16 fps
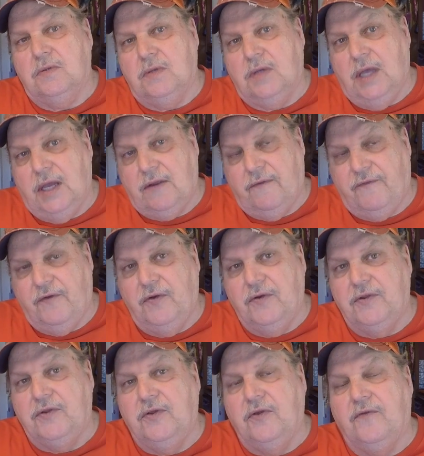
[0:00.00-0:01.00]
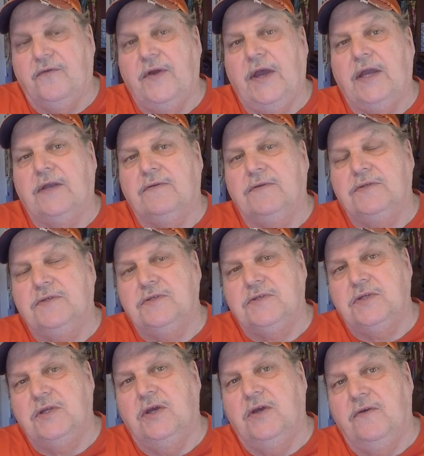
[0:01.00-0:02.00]
like furniture factories and
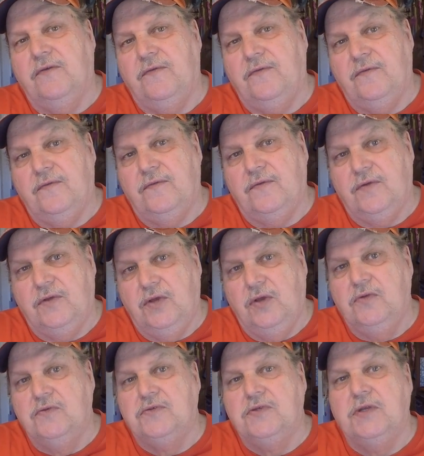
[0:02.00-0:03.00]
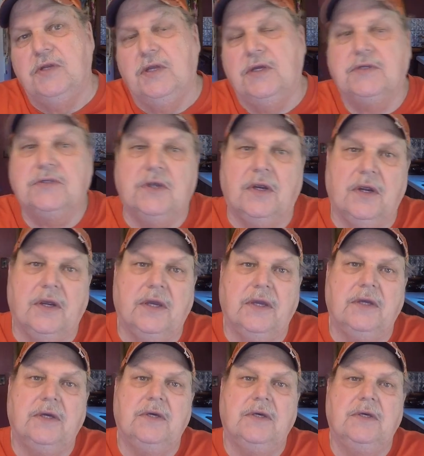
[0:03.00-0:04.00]
stuff use in this
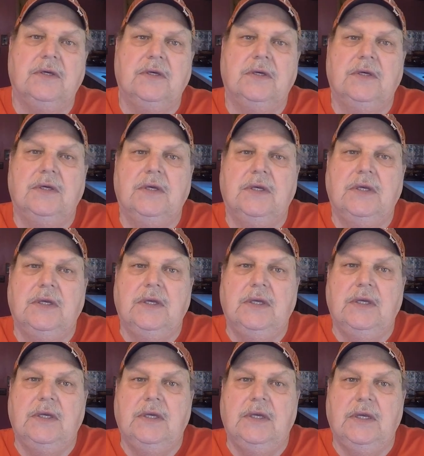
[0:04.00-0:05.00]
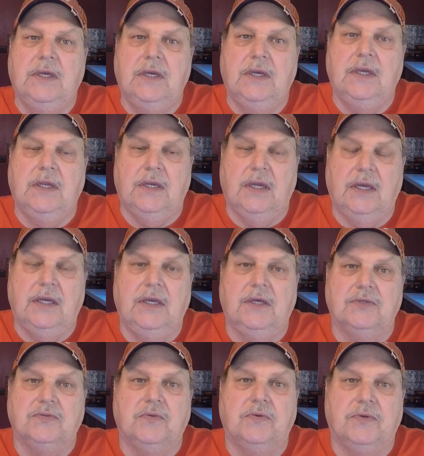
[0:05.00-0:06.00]
area. And they
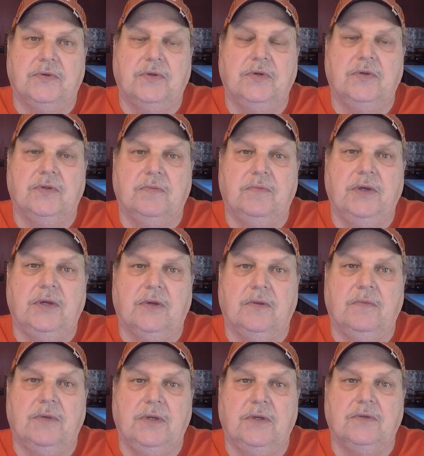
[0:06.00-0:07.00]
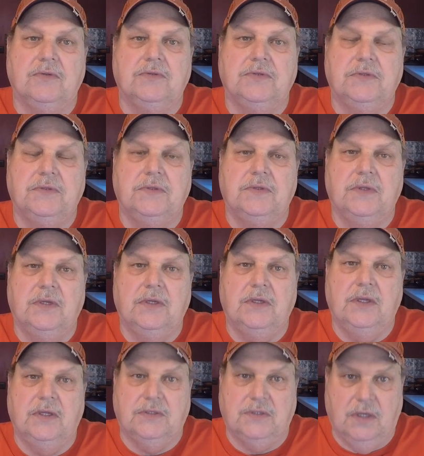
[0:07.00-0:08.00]
use one or two of the bigger mills.
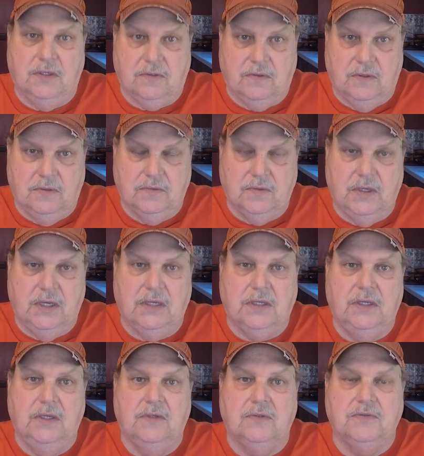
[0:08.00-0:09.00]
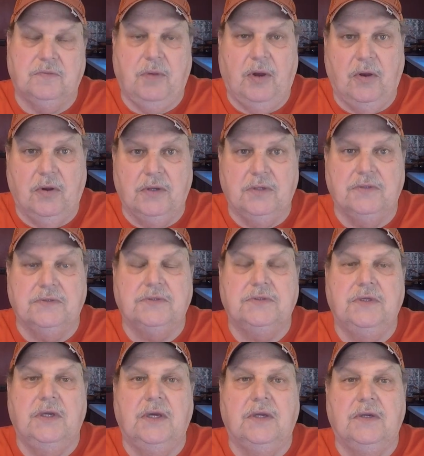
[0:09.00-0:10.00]
It's got their own dry kilns. Parton's
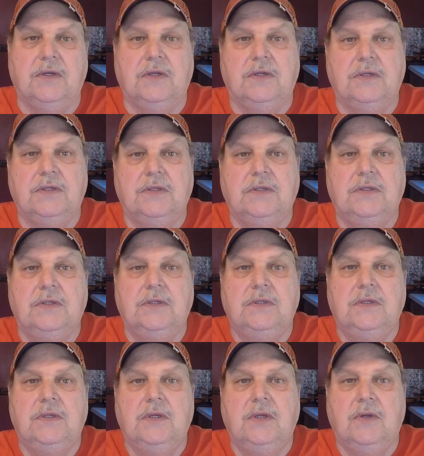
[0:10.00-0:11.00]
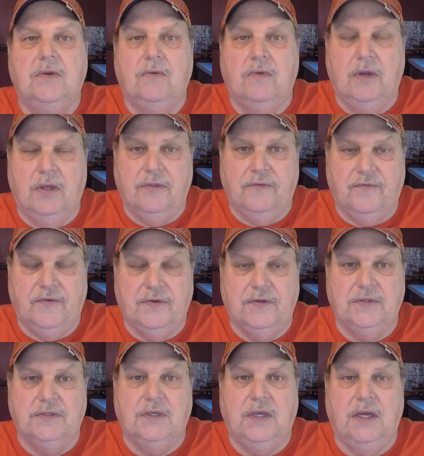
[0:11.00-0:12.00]
down there in
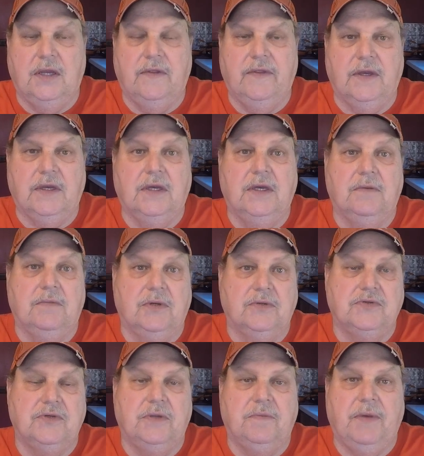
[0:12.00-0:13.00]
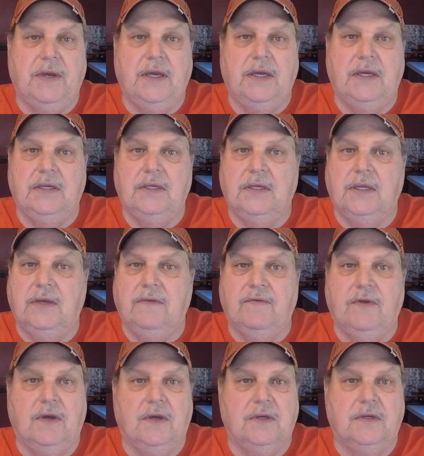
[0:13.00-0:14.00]
Rutherford County, they cut mostly pine, and they've
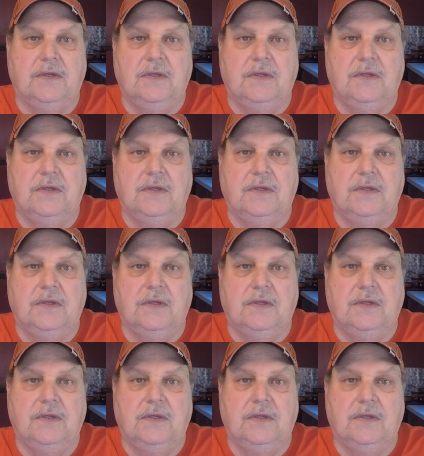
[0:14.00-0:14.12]
got,